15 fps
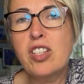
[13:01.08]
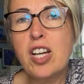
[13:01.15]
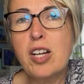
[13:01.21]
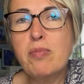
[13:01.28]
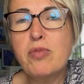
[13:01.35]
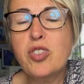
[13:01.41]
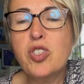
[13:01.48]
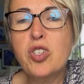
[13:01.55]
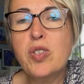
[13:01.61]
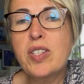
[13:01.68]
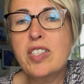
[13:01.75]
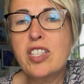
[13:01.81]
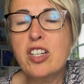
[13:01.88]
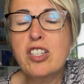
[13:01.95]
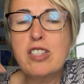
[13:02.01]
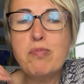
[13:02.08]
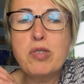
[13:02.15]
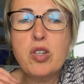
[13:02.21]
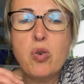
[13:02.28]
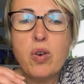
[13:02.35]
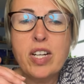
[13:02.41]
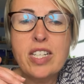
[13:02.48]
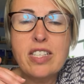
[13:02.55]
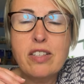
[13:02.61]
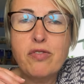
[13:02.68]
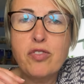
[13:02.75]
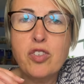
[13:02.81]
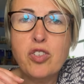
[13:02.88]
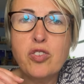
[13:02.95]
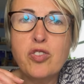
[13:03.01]
comes through. It's going to be quite
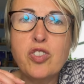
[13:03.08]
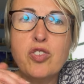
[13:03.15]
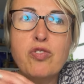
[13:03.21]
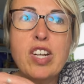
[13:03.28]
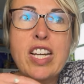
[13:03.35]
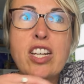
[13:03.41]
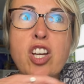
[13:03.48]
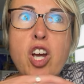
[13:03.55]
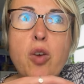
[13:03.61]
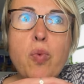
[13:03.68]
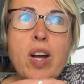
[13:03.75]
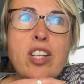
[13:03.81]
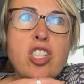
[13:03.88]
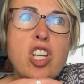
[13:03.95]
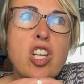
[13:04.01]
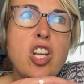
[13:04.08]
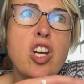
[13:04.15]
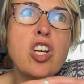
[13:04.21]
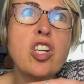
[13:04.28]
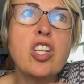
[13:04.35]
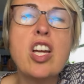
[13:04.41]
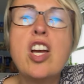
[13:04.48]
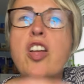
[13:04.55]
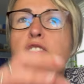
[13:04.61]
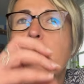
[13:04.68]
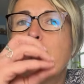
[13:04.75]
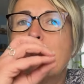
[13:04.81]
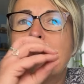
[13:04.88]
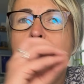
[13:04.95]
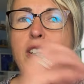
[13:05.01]
difficult to really know where to look.
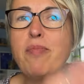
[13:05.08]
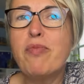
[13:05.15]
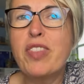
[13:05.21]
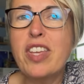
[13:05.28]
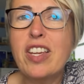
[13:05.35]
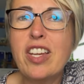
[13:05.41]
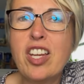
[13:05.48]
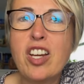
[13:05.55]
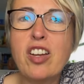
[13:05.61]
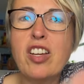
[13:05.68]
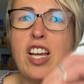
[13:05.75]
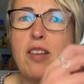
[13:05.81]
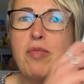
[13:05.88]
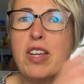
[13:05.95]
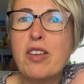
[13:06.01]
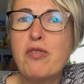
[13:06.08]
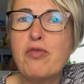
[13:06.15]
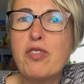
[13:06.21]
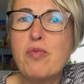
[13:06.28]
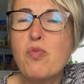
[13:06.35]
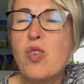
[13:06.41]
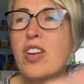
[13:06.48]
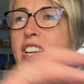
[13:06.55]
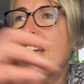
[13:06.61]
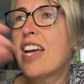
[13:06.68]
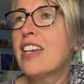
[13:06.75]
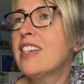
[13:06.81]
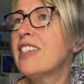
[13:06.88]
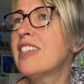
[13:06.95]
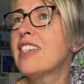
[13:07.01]
There'll be something, you know, coming in from one
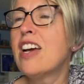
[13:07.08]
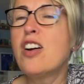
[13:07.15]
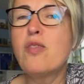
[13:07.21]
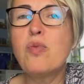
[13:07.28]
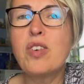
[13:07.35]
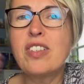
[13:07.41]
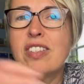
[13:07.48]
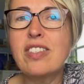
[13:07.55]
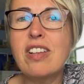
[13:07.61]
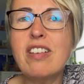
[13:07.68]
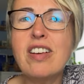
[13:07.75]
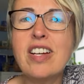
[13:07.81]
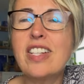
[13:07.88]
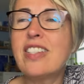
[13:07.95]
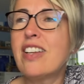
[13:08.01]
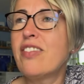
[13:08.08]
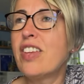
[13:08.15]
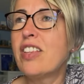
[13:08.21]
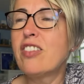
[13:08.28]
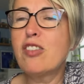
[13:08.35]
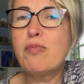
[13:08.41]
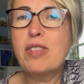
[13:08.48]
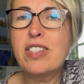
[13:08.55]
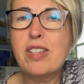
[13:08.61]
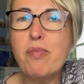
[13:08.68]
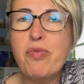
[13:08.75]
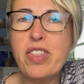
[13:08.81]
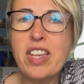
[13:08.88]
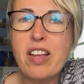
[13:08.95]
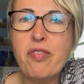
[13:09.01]
end, one side, and then there'll be
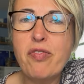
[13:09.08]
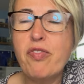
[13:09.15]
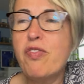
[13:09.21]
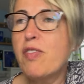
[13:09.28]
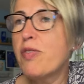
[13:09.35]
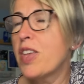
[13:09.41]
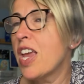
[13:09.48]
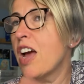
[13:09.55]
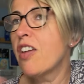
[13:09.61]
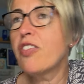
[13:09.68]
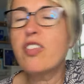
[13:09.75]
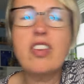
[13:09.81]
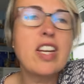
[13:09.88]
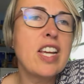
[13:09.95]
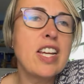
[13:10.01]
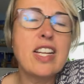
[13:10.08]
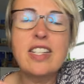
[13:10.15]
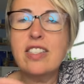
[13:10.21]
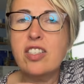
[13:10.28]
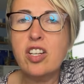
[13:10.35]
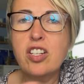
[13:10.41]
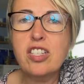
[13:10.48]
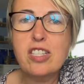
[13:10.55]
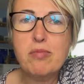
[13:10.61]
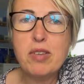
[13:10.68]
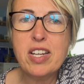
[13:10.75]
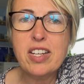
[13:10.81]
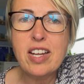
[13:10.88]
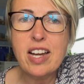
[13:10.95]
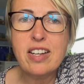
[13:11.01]
something in from the other. And it, it's going to
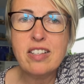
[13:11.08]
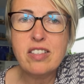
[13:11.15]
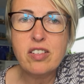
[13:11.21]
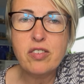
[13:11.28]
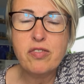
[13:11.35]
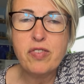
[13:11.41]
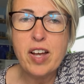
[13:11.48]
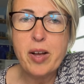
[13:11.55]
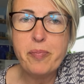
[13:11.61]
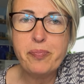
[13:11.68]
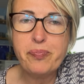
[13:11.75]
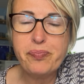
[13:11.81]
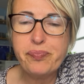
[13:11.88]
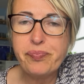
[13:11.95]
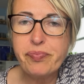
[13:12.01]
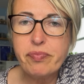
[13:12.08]
be a case of, um,